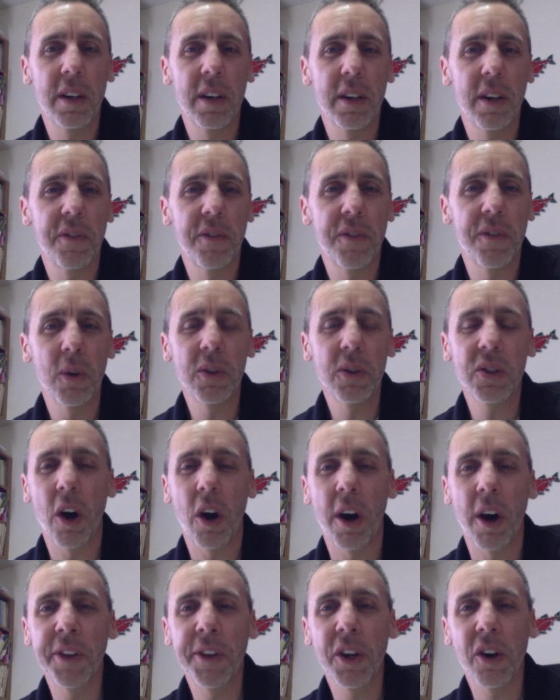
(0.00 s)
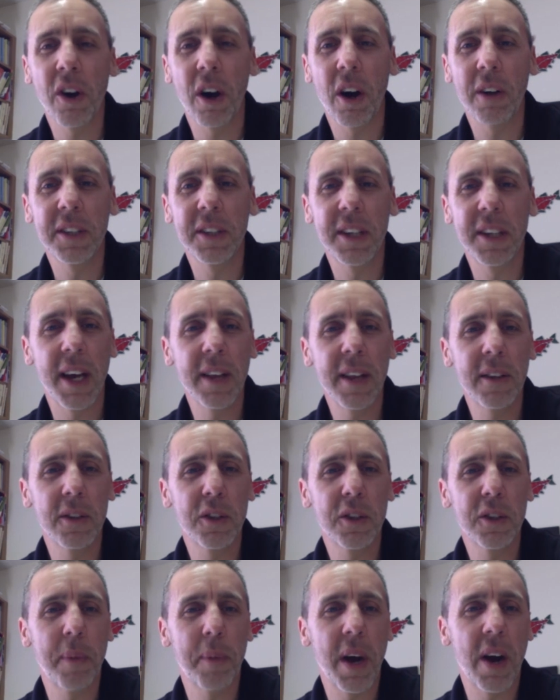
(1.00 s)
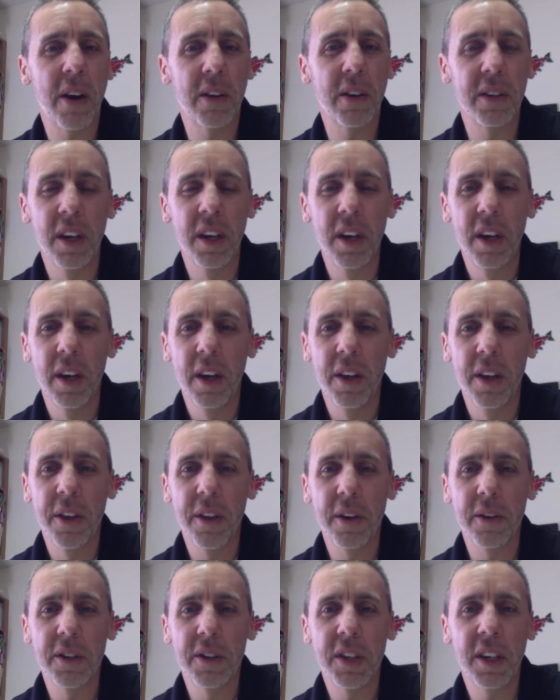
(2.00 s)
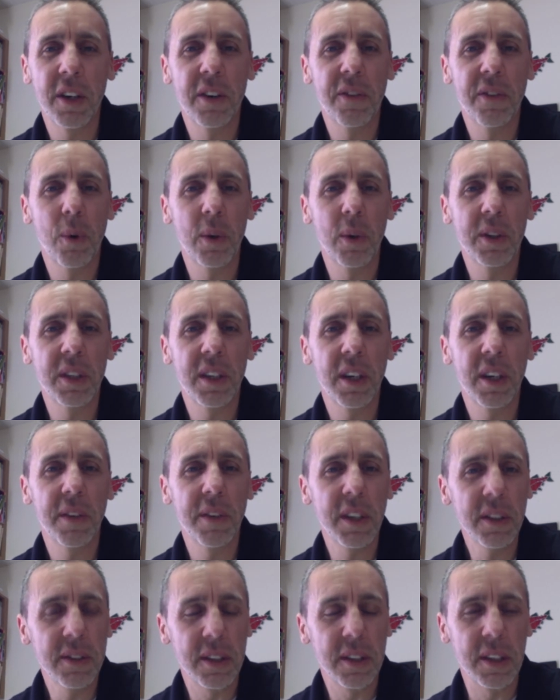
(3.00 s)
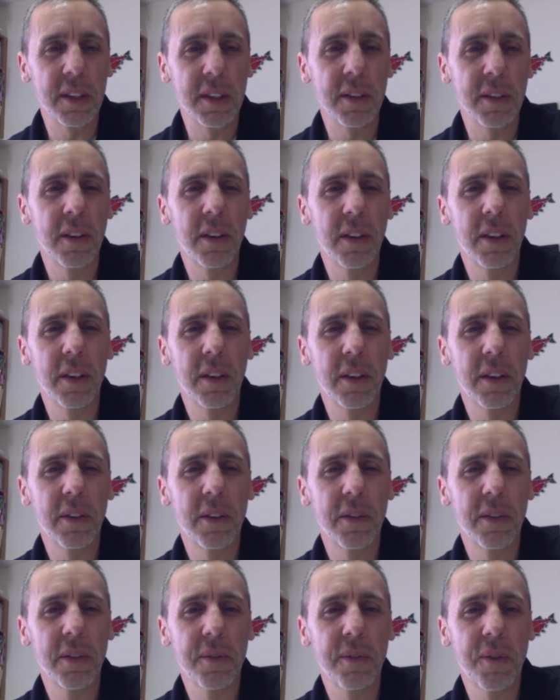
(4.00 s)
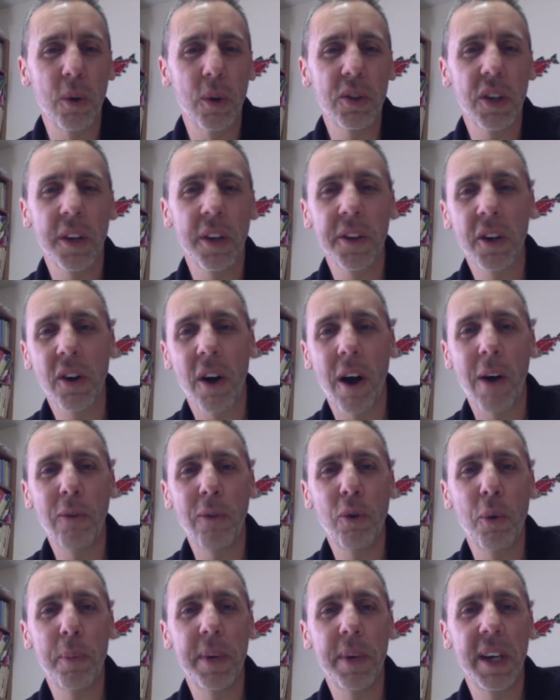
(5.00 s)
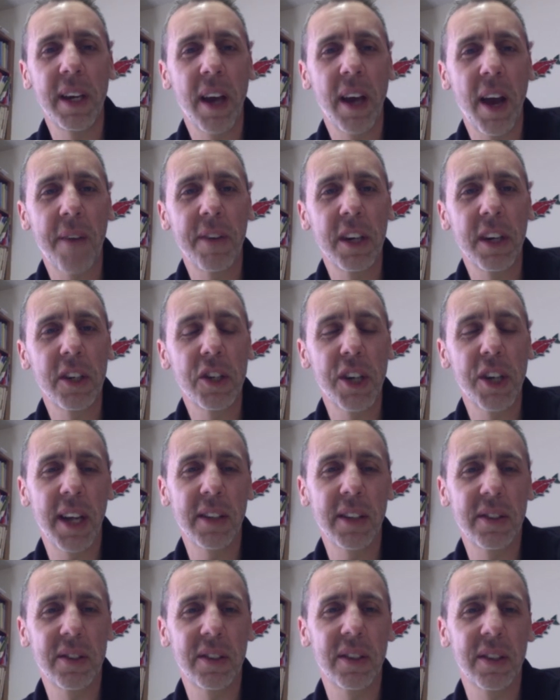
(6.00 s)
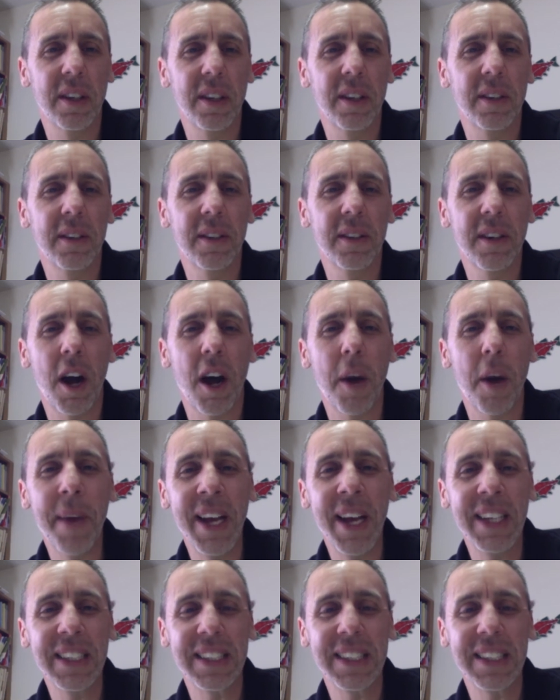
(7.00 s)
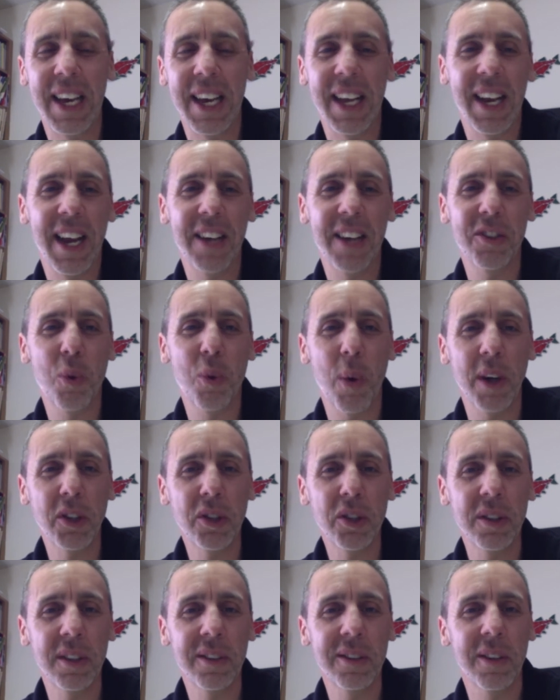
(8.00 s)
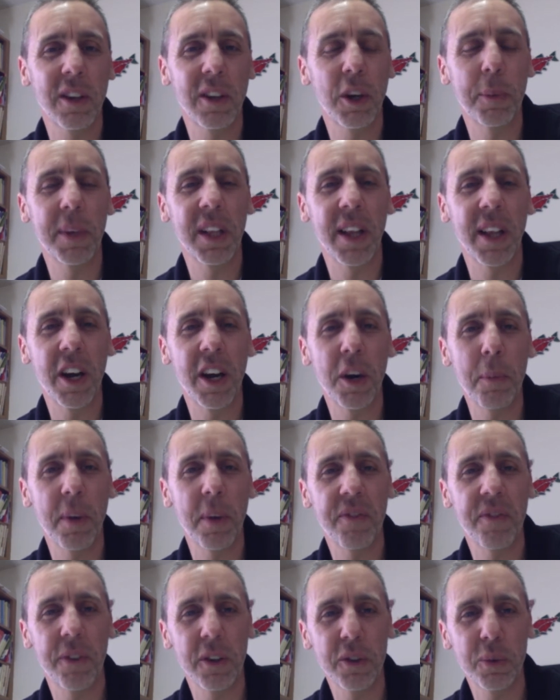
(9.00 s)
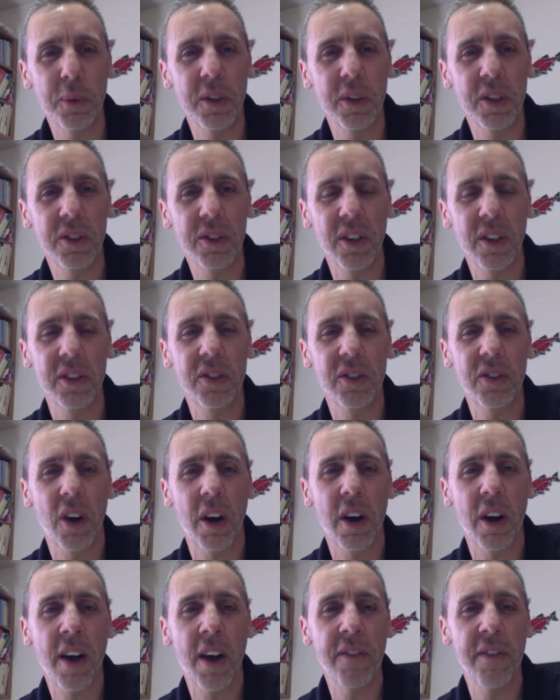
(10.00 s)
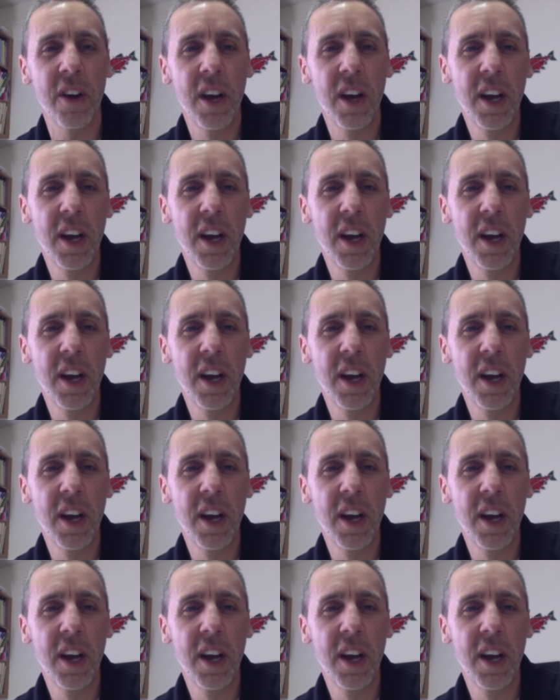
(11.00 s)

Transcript: of folks on the call today. There's about 13 or 14 of us, and folks on the call will be having a chance to comment and ask questions a little bit later. But first, we're just going to start off